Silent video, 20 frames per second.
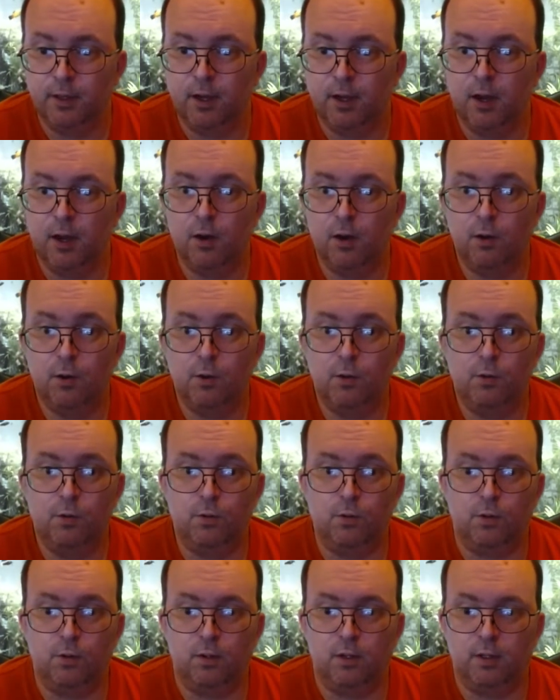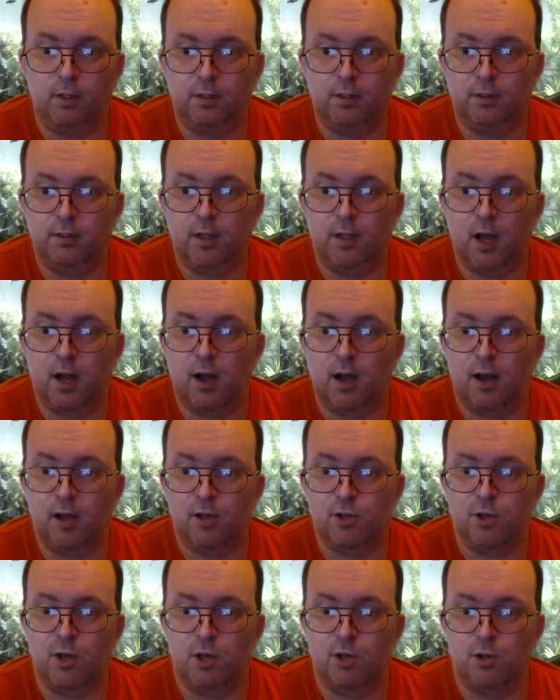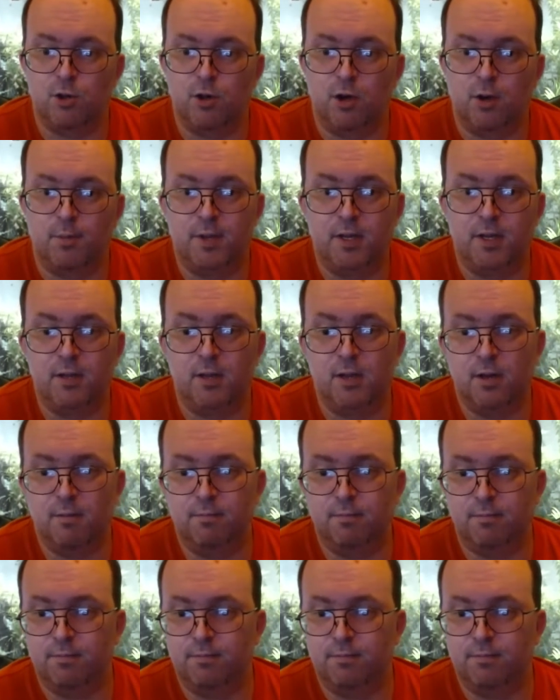Oh, hashtag Sharpie. Yep.